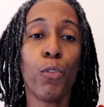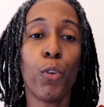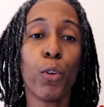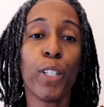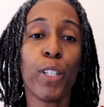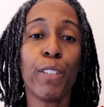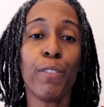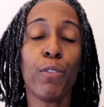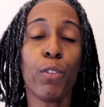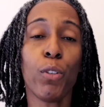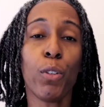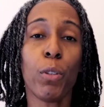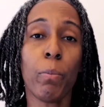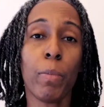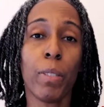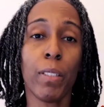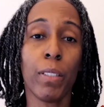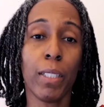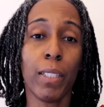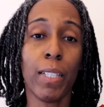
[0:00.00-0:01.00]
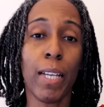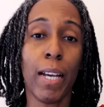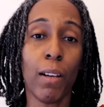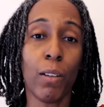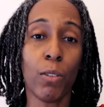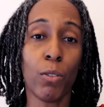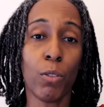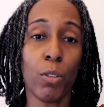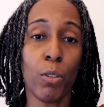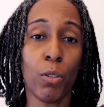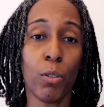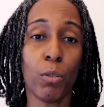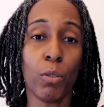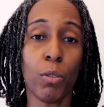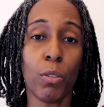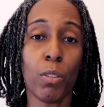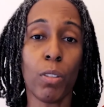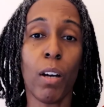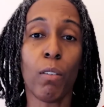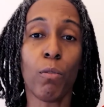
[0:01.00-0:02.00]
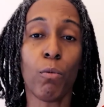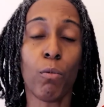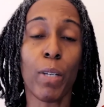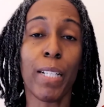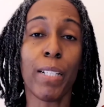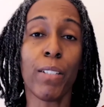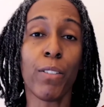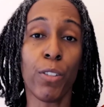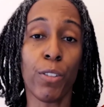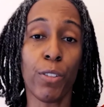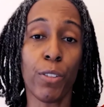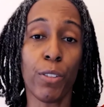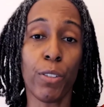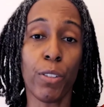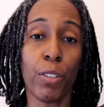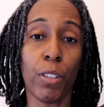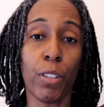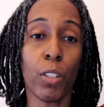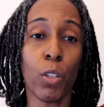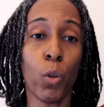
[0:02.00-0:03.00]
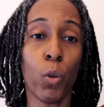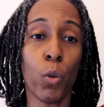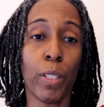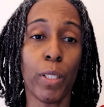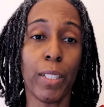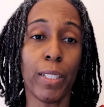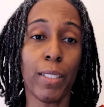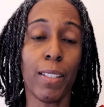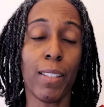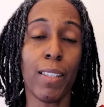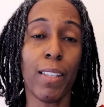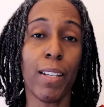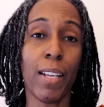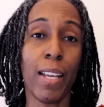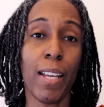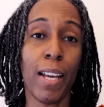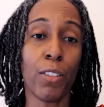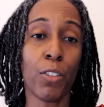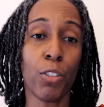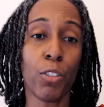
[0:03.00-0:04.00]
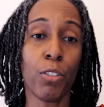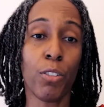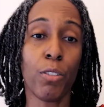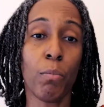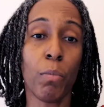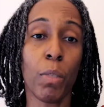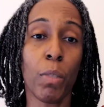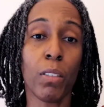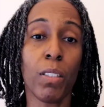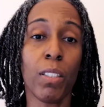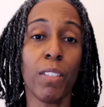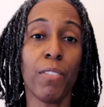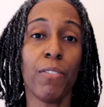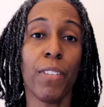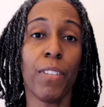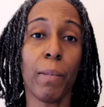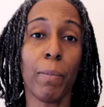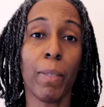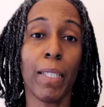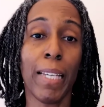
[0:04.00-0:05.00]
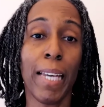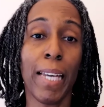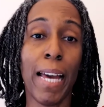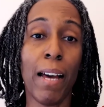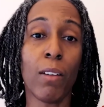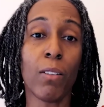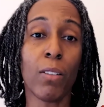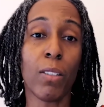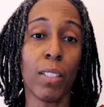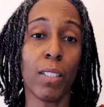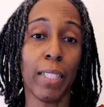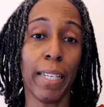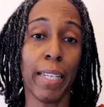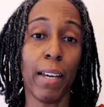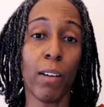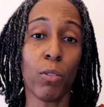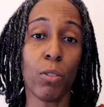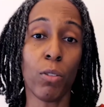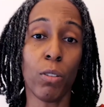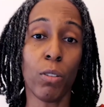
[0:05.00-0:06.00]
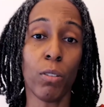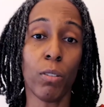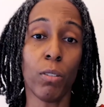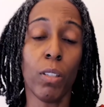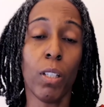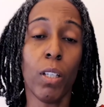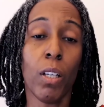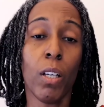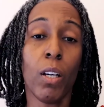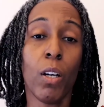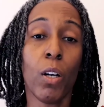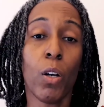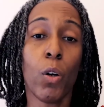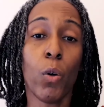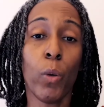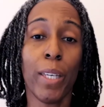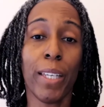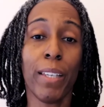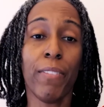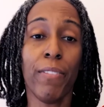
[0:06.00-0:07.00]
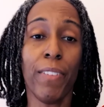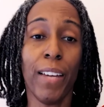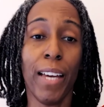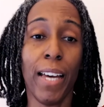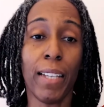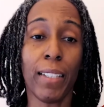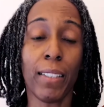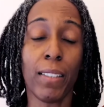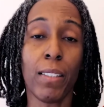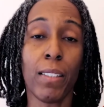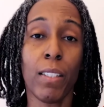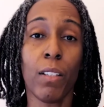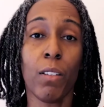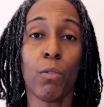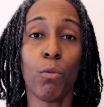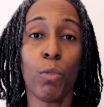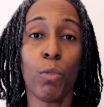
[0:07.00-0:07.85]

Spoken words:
44 million households are renters, according to the National Multifamily Housing Council, Quick Facts,